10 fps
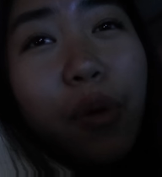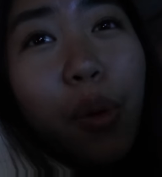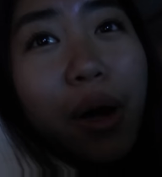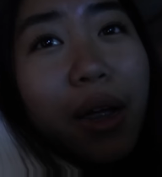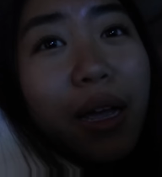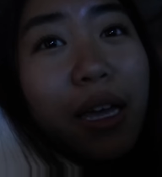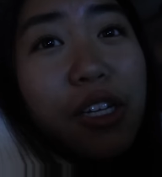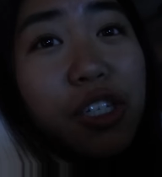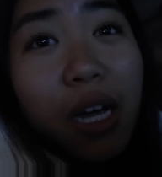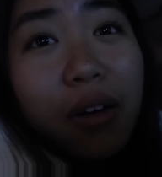
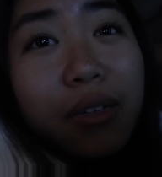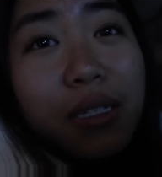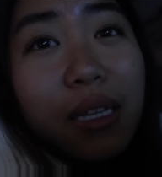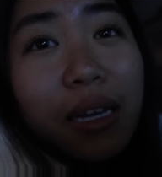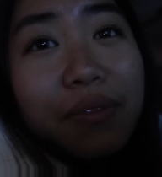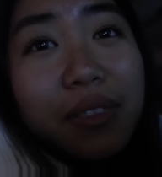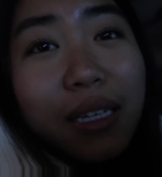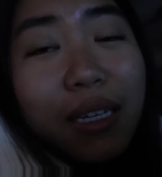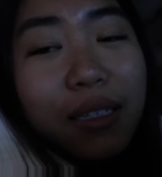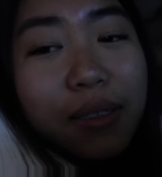4-ish hours left,
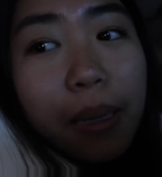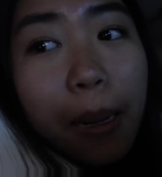and...